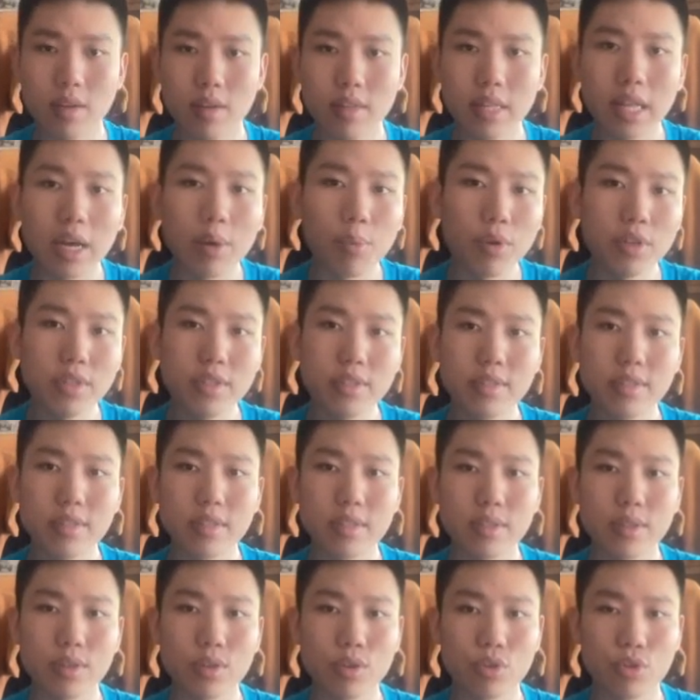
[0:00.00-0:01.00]
Now
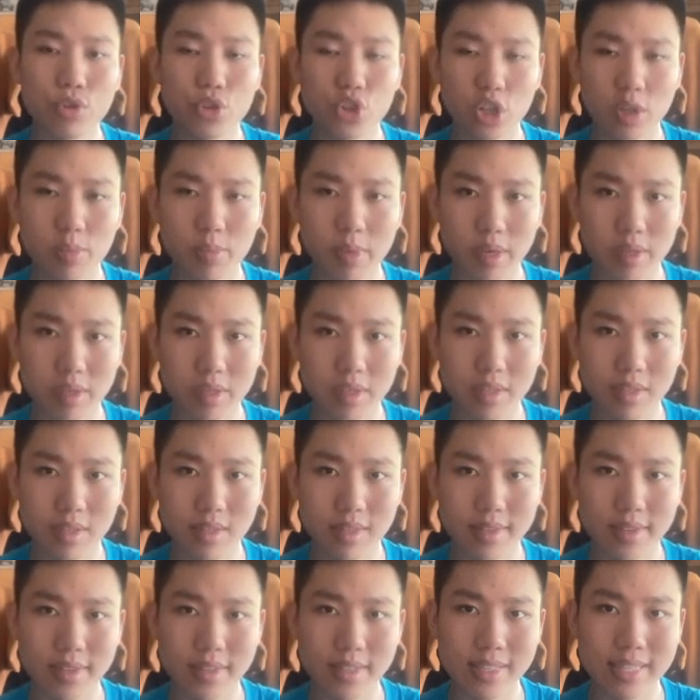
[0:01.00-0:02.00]
what's crucial about
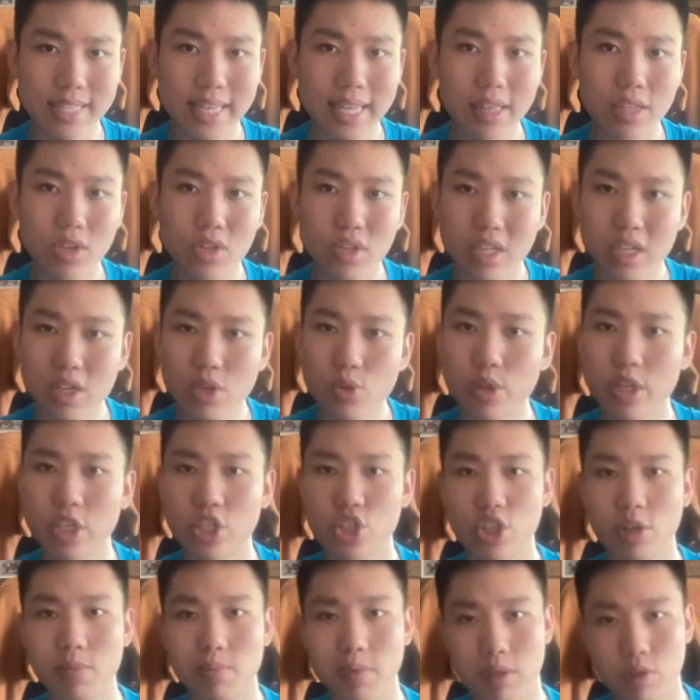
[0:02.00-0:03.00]
this is that the gear
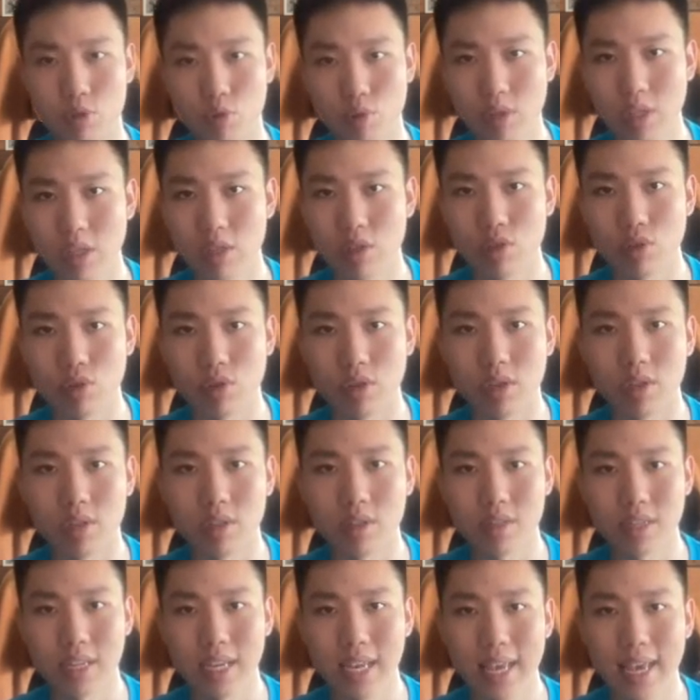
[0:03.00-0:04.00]
ratio between the two
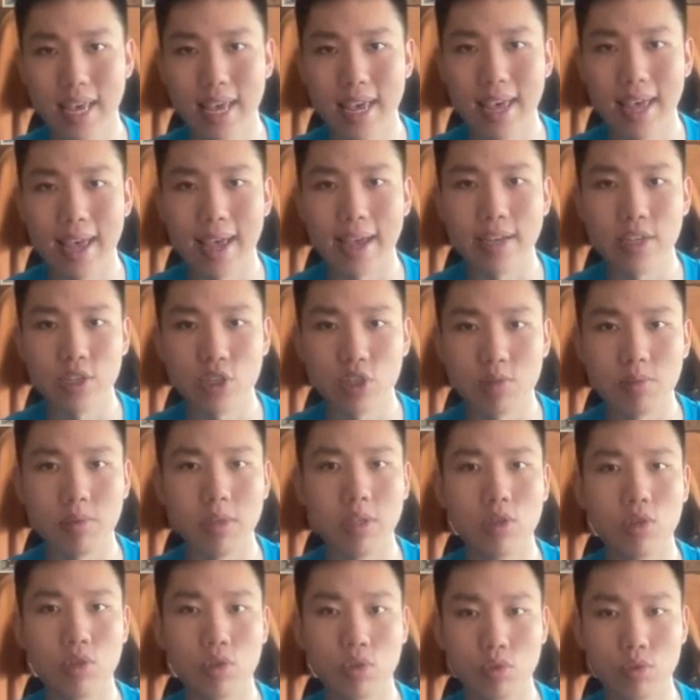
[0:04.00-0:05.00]
gears has to
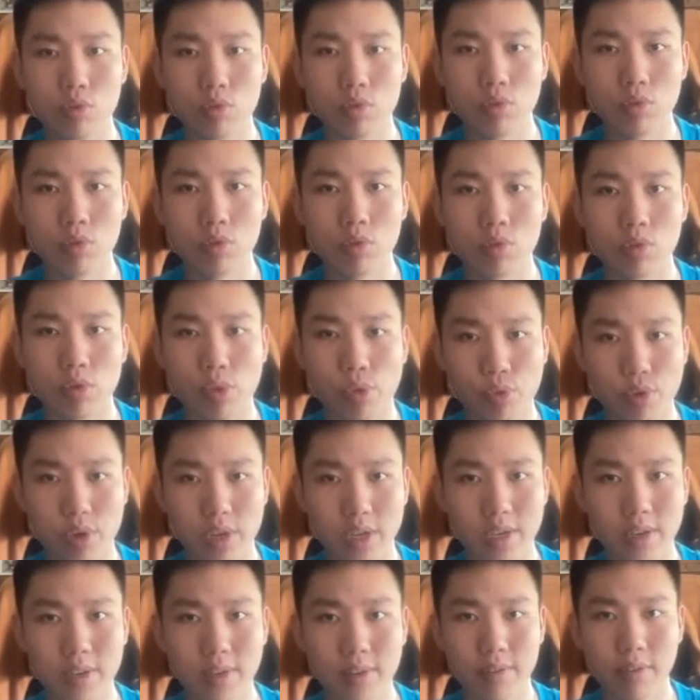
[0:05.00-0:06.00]
be 2 to
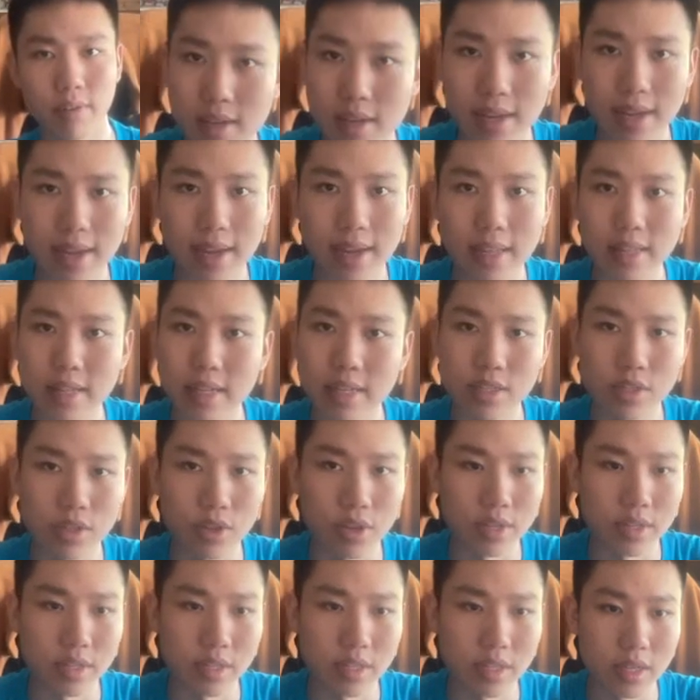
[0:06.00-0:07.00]
3. And as you
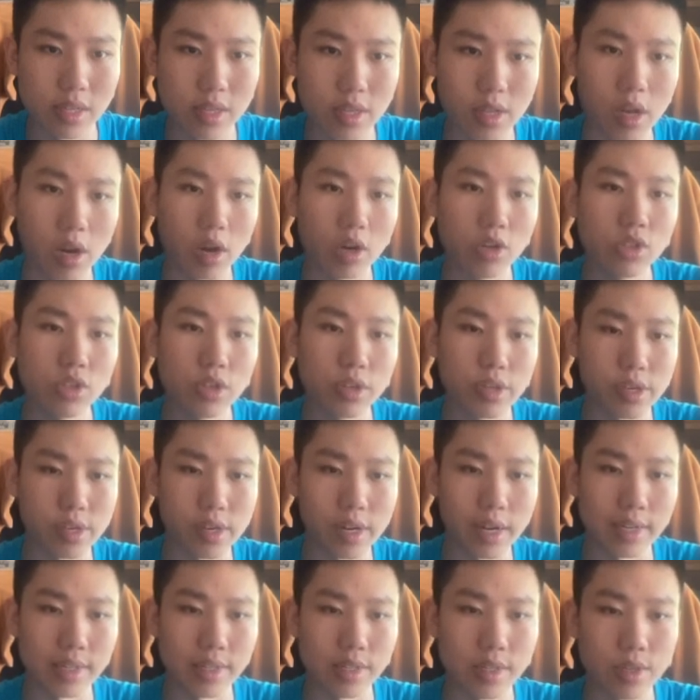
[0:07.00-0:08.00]
can see, the larger
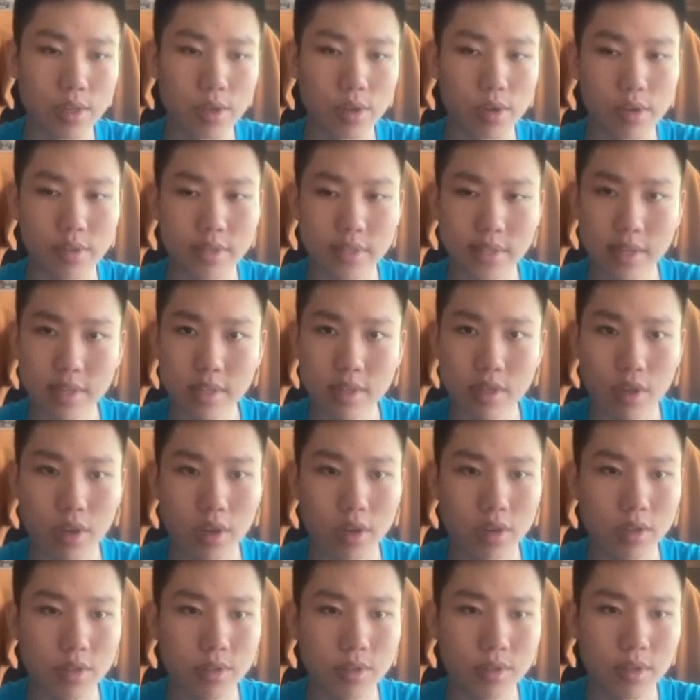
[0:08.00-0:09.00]
gear has 36
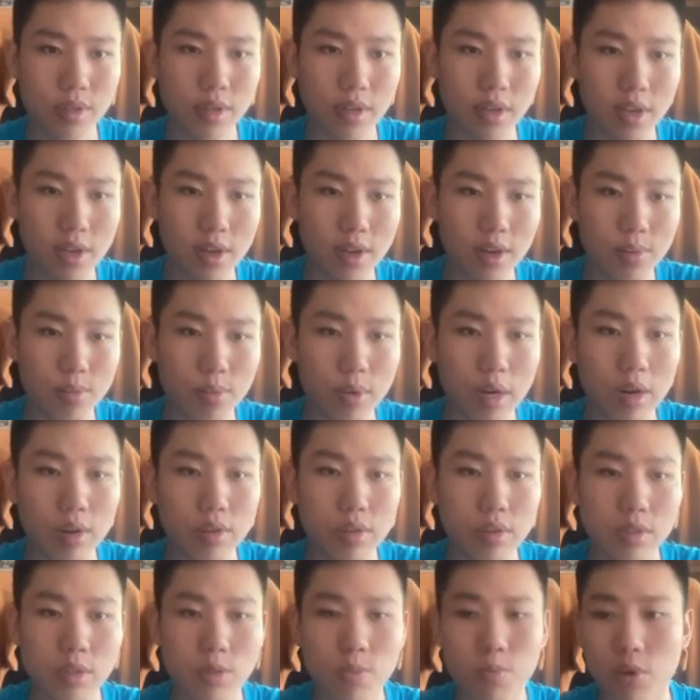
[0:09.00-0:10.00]
gears, while
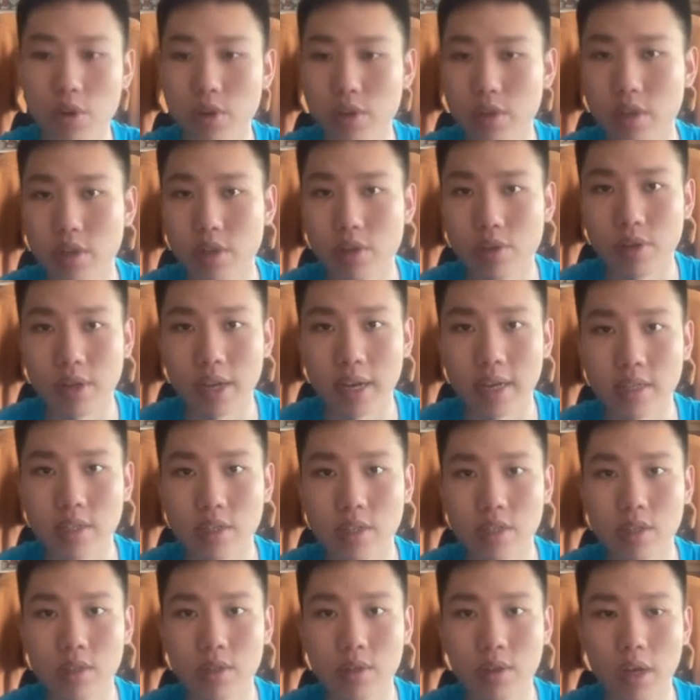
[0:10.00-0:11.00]
the smaller gear only
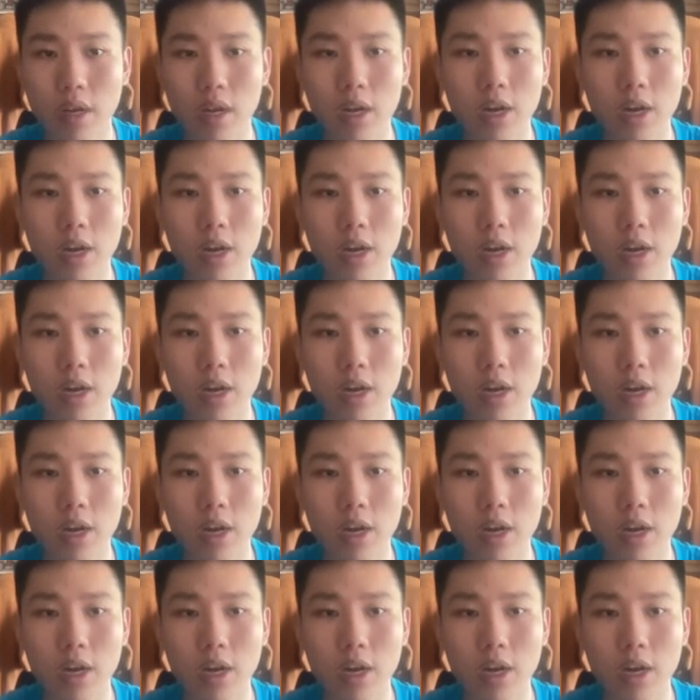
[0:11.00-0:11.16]
has